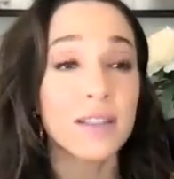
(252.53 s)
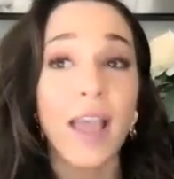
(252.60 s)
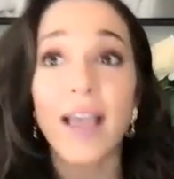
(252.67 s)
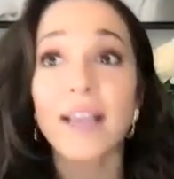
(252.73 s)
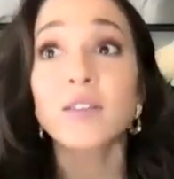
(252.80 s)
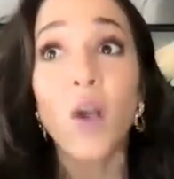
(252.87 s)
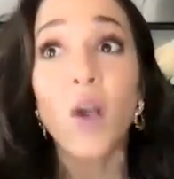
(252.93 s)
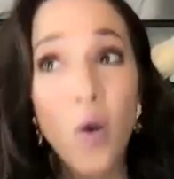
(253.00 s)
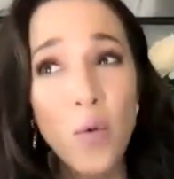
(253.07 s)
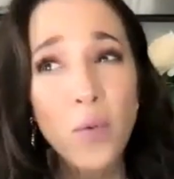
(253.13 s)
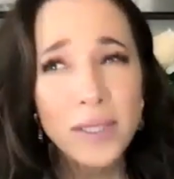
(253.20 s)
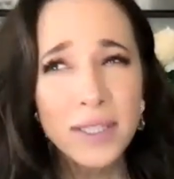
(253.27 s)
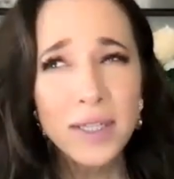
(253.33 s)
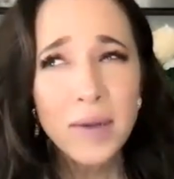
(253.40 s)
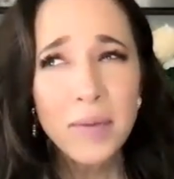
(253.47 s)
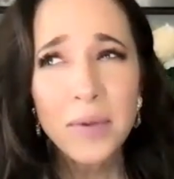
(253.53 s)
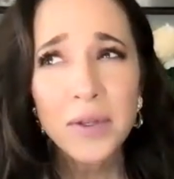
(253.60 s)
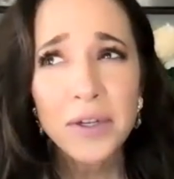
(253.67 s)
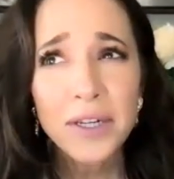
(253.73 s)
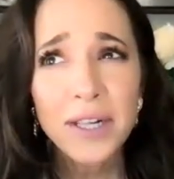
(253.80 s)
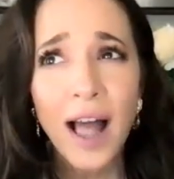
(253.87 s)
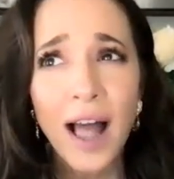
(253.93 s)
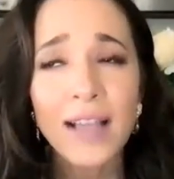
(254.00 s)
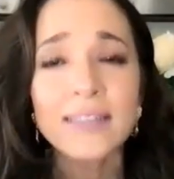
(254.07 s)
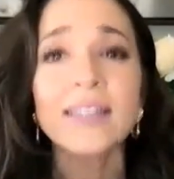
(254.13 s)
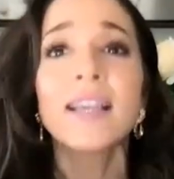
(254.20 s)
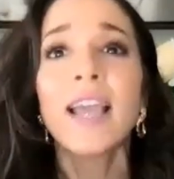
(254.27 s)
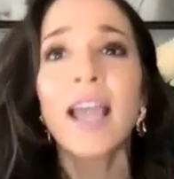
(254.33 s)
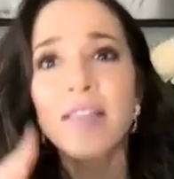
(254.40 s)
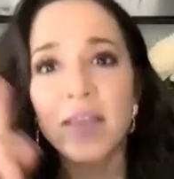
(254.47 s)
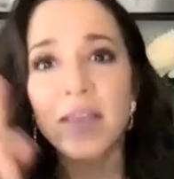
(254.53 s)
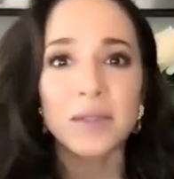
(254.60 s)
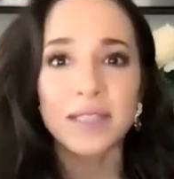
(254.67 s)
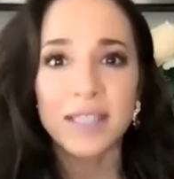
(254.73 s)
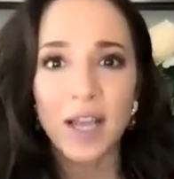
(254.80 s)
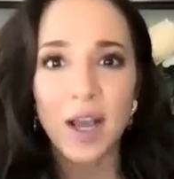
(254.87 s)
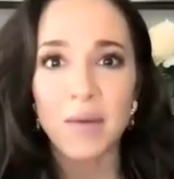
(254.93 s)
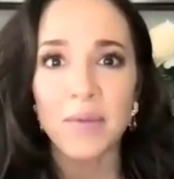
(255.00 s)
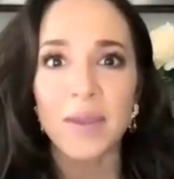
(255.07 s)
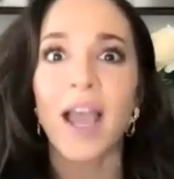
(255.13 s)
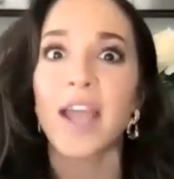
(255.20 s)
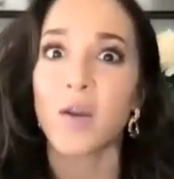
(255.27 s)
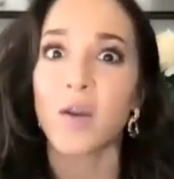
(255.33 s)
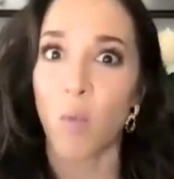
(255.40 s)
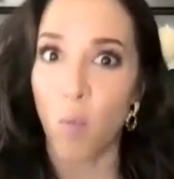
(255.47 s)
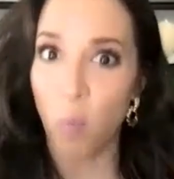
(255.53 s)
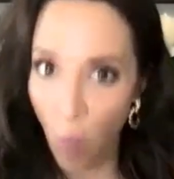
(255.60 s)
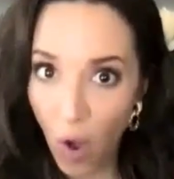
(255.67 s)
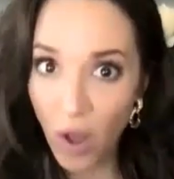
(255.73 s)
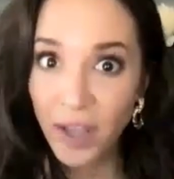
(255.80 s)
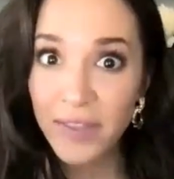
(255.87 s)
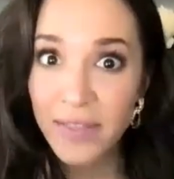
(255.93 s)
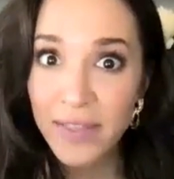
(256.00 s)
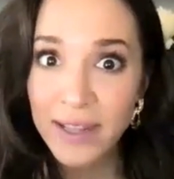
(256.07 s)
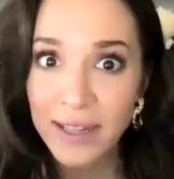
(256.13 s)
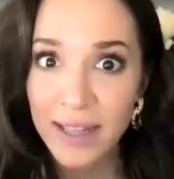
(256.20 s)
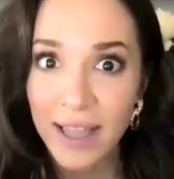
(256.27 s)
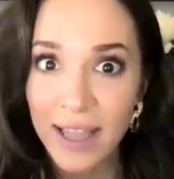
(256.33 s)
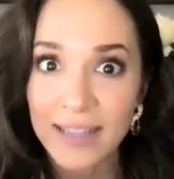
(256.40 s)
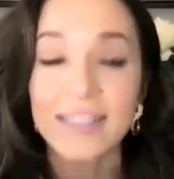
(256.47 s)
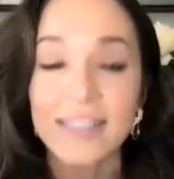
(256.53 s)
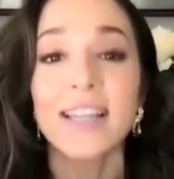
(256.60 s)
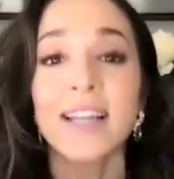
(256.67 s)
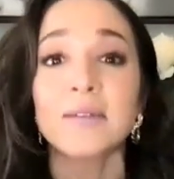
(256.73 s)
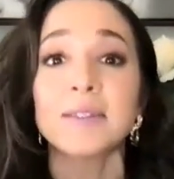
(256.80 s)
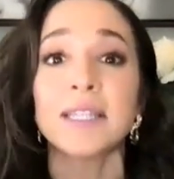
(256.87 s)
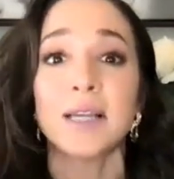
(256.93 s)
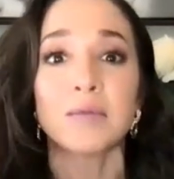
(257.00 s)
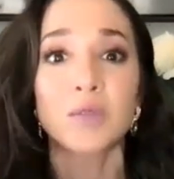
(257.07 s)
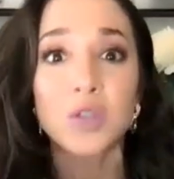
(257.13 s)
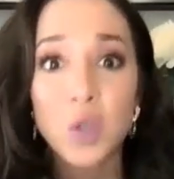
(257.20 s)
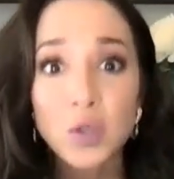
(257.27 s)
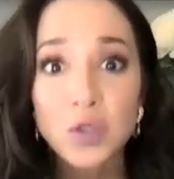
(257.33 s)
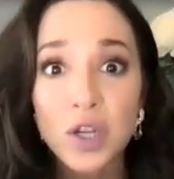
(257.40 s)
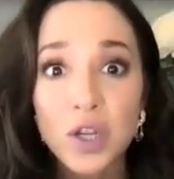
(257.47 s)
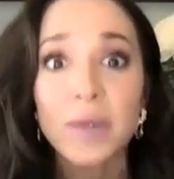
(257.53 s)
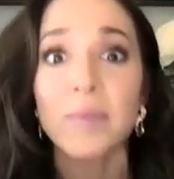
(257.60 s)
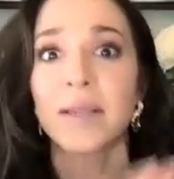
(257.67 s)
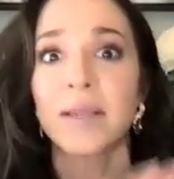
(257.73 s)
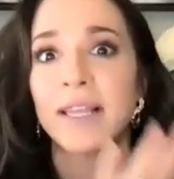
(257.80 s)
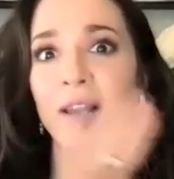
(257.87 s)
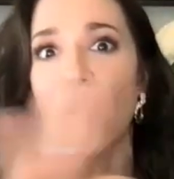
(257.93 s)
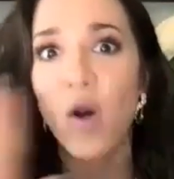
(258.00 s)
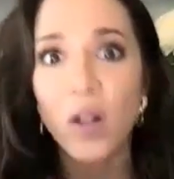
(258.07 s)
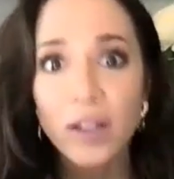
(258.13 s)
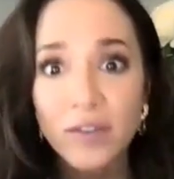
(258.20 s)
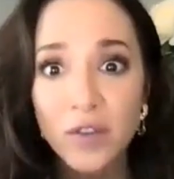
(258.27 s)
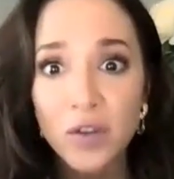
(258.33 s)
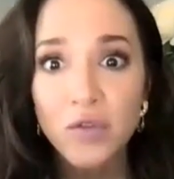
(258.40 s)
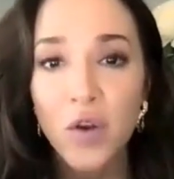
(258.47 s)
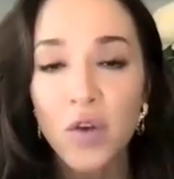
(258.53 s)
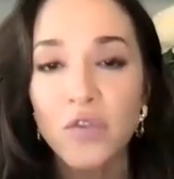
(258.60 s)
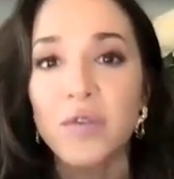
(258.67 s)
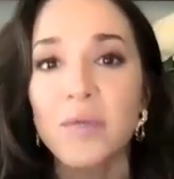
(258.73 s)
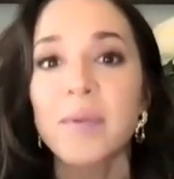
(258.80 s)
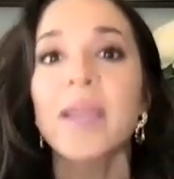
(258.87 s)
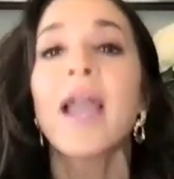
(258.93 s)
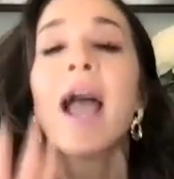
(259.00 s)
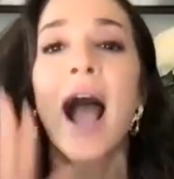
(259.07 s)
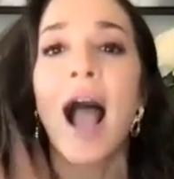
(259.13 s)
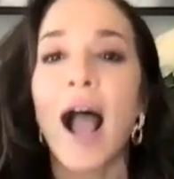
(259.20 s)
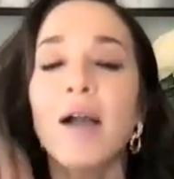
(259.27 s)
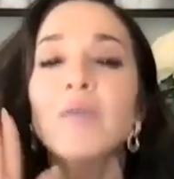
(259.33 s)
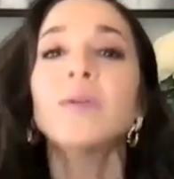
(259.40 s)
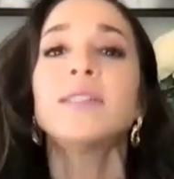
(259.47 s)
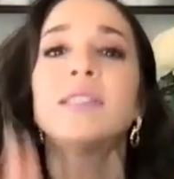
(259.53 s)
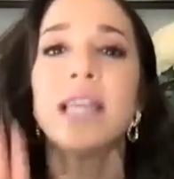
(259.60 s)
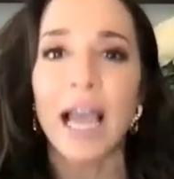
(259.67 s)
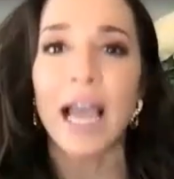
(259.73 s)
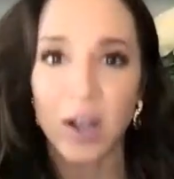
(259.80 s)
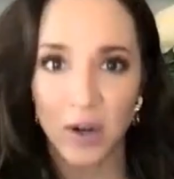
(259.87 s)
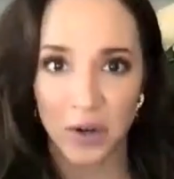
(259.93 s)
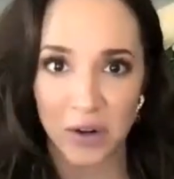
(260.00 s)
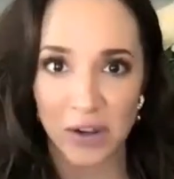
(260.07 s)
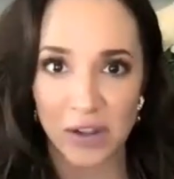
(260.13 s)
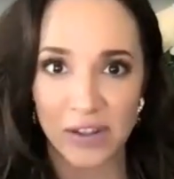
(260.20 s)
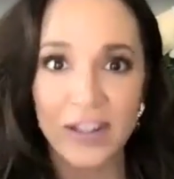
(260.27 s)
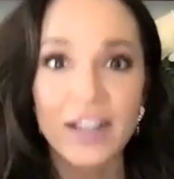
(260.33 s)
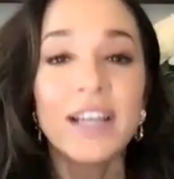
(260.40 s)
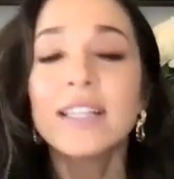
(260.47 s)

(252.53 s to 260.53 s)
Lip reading: ask, oh, where's the computer class? And they would tell me. I'd walk in the class and I would say, I'm so sorry, but can all of you vote for me? I was that girl.